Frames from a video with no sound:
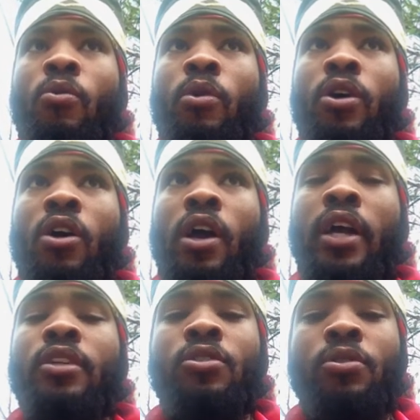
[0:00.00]
we are
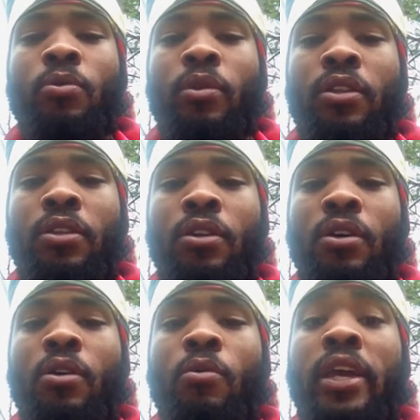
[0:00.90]
answered with
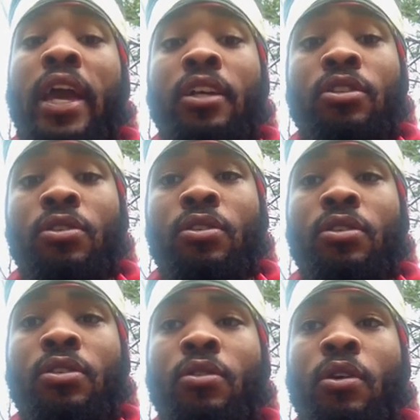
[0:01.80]
we answer
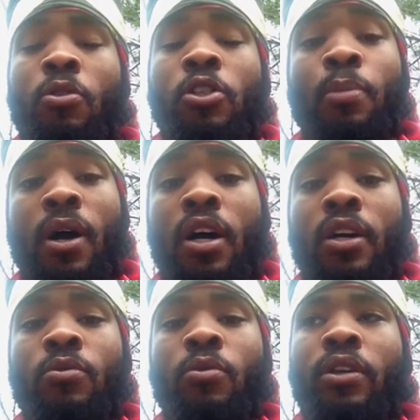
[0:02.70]
and
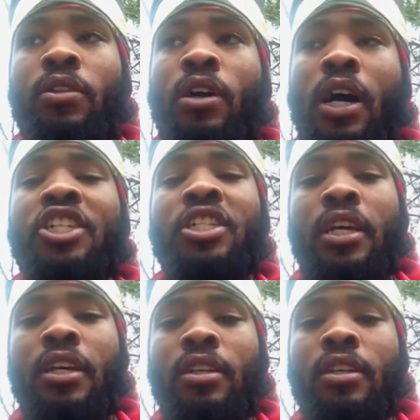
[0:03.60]
respond with Ashe.